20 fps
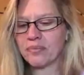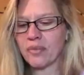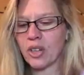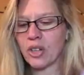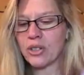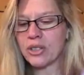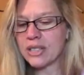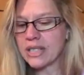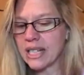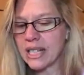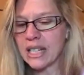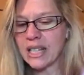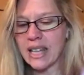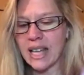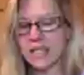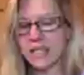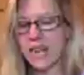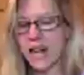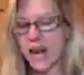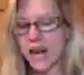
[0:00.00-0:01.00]
Christina,
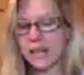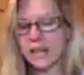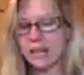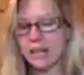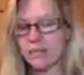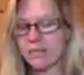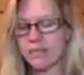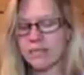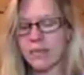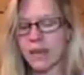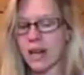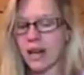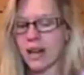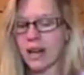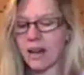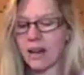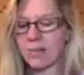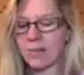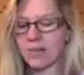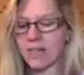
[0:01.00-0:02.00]
that's awesome.
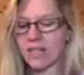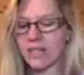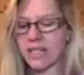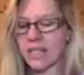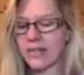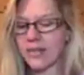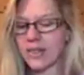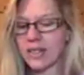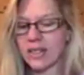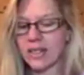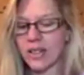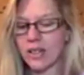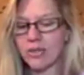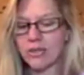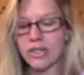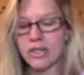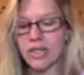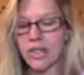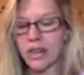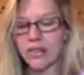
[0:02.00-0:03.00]
Just giving Lone
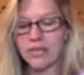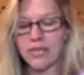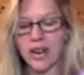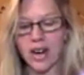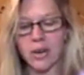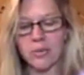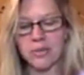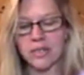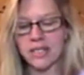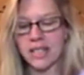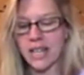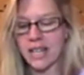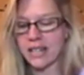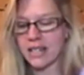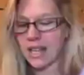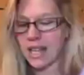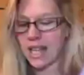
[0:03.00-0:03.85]
Star Farmstead